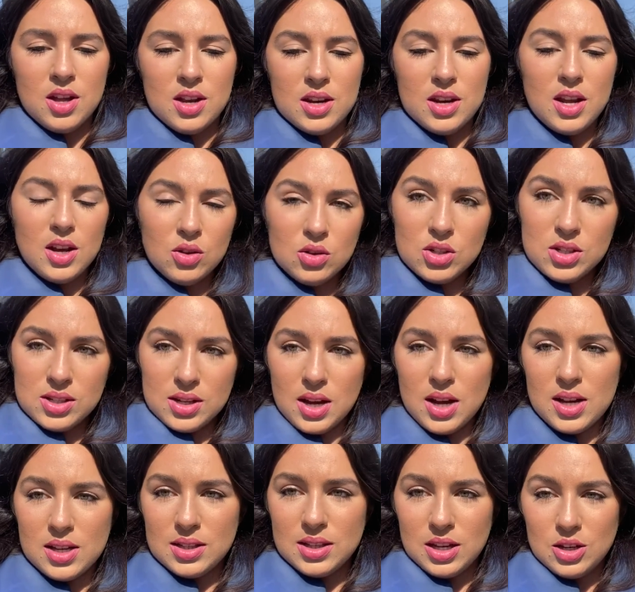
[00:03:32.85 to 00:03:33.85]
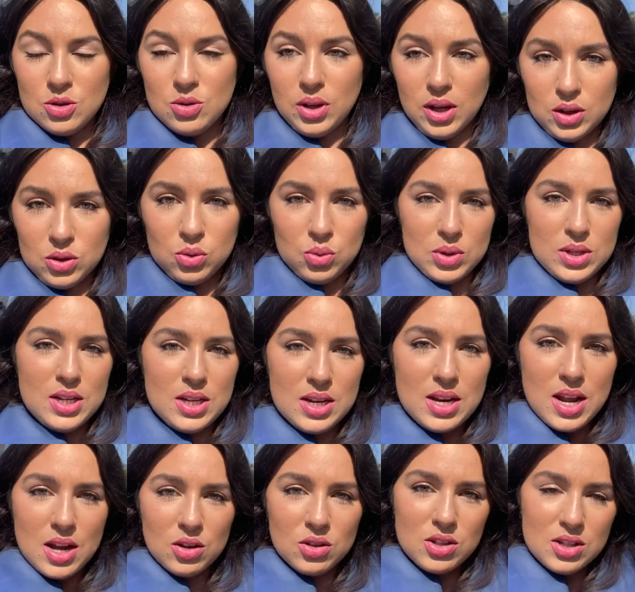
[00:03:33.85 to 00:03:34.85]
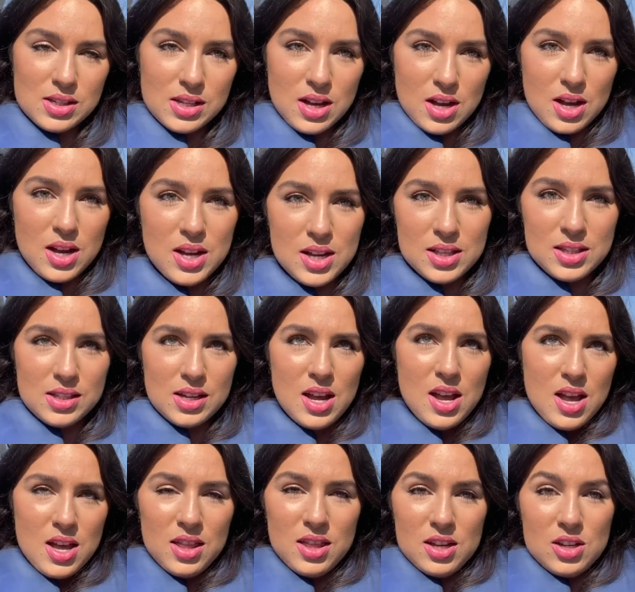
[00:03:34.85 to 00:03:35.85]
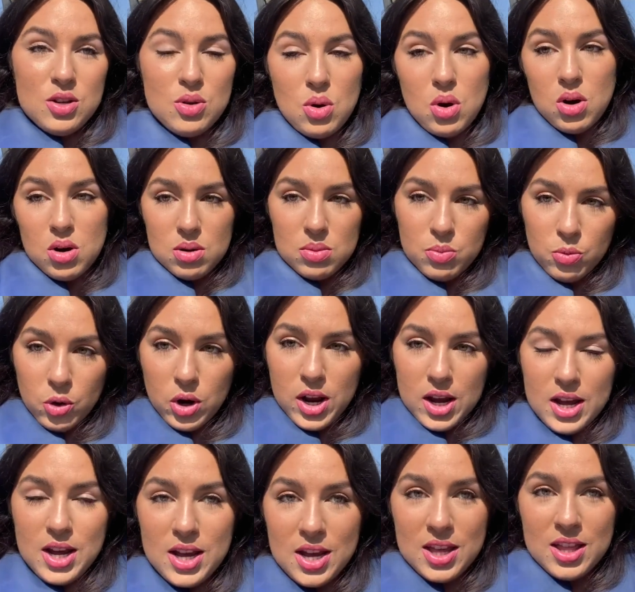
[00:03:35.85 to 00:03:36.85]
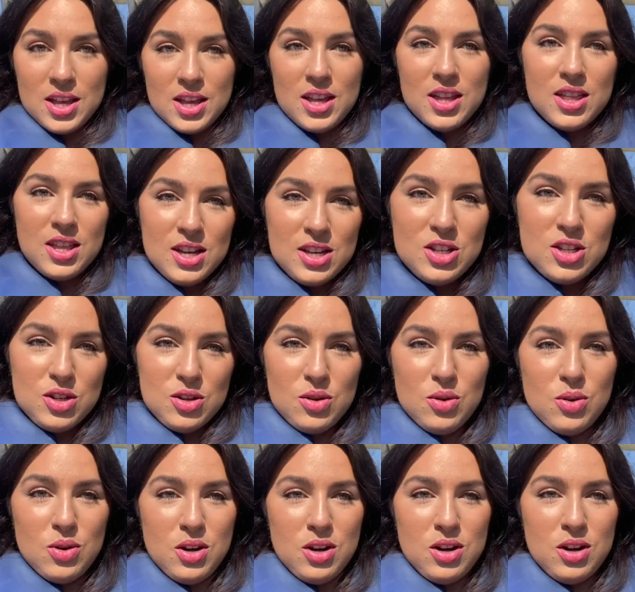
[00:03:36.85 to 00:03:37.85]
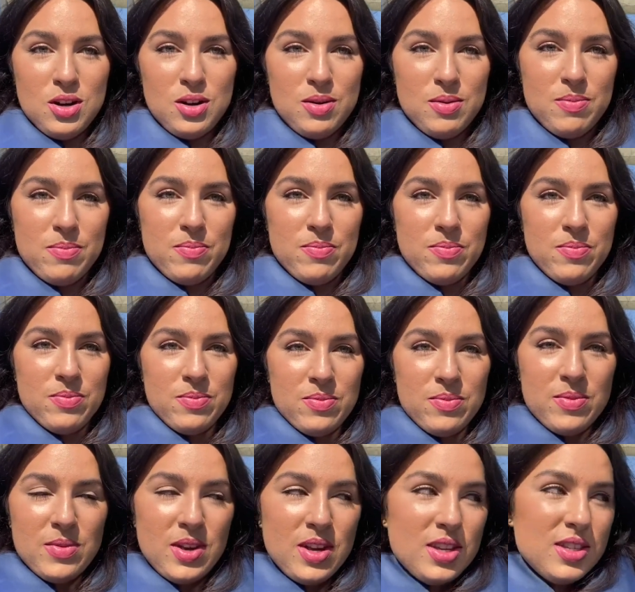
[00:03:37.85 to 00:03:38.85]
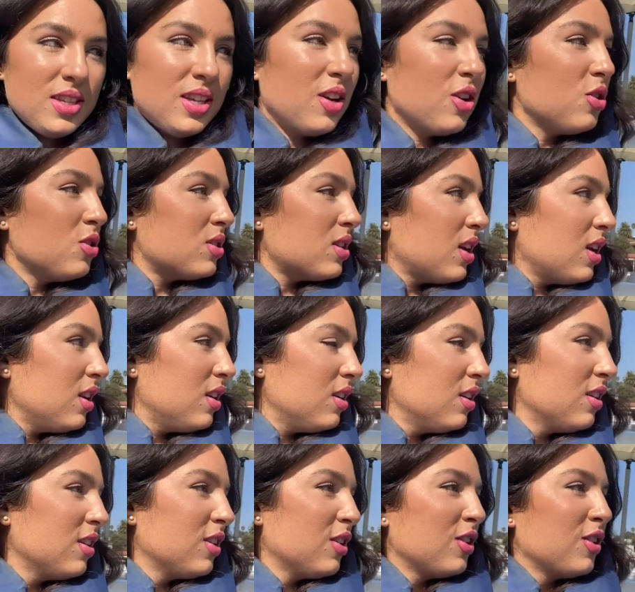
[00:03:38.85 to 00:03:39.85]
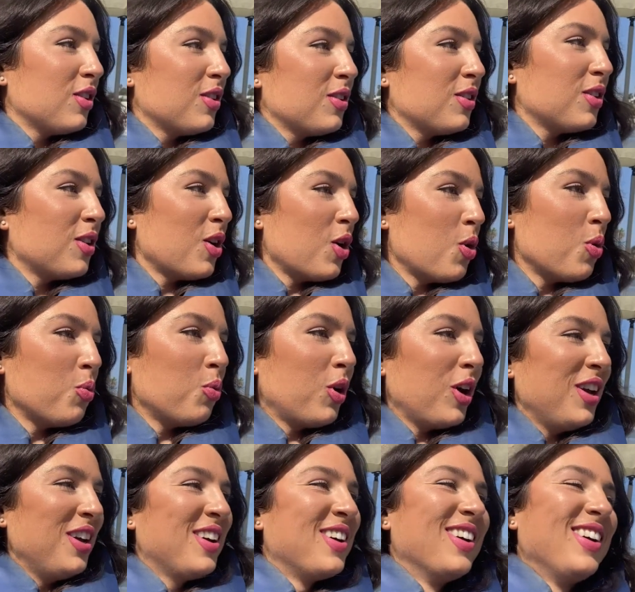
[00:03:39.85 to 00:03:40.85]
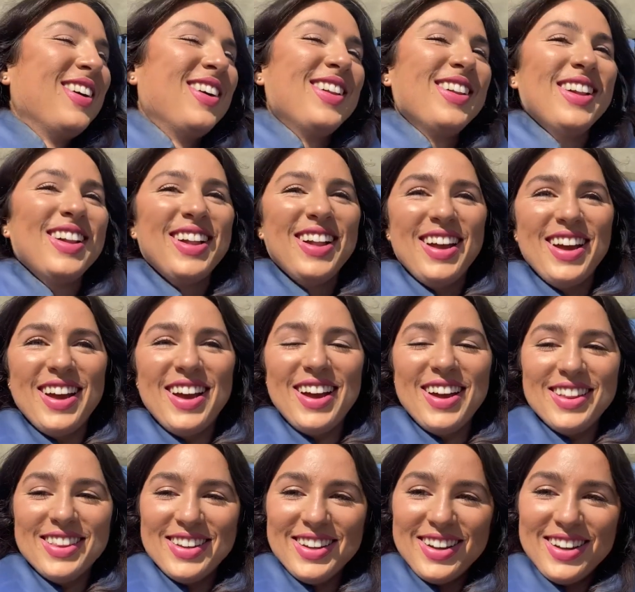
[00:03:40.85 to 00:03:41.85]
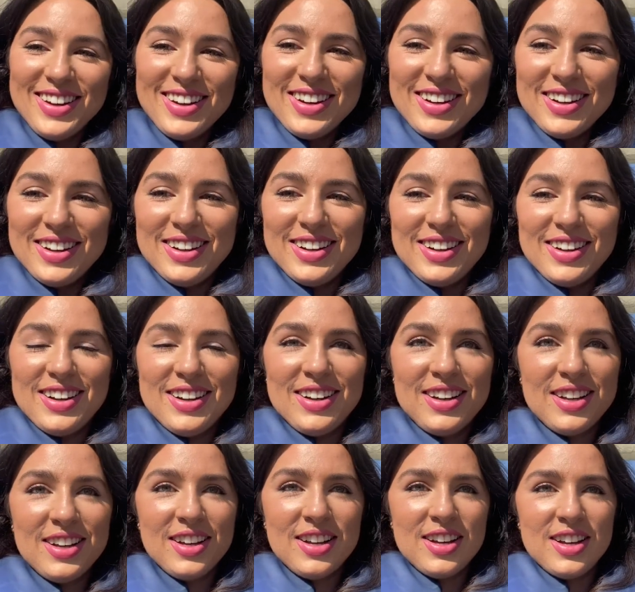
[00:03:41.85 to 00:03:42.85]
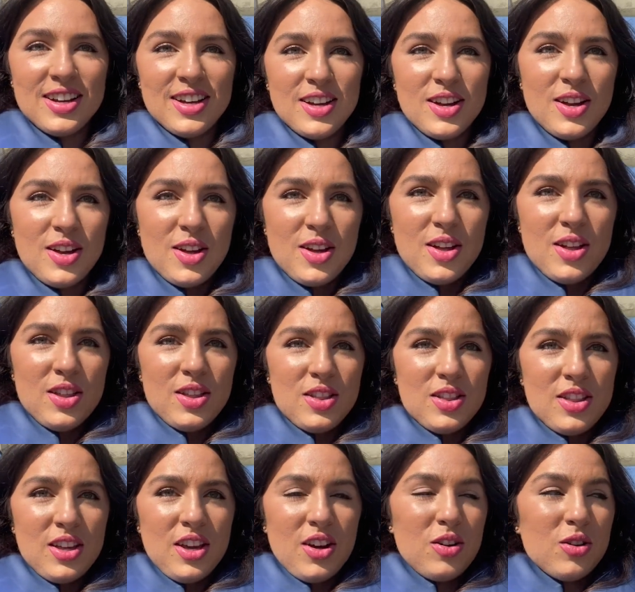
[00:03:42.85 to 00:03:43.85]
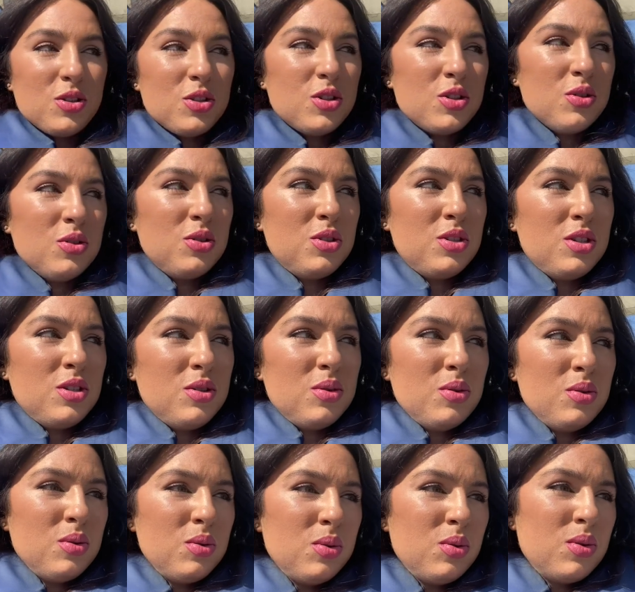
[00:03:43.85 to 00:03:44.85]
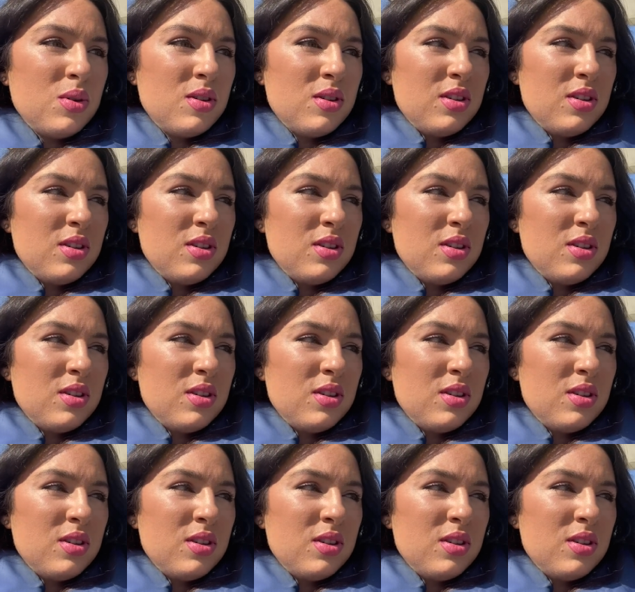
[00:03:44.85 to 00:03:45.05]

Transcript: nail designs they do like 3d nail designs they do ombre they do um, is that how you say it ombre. ombre. And then uh, they also do,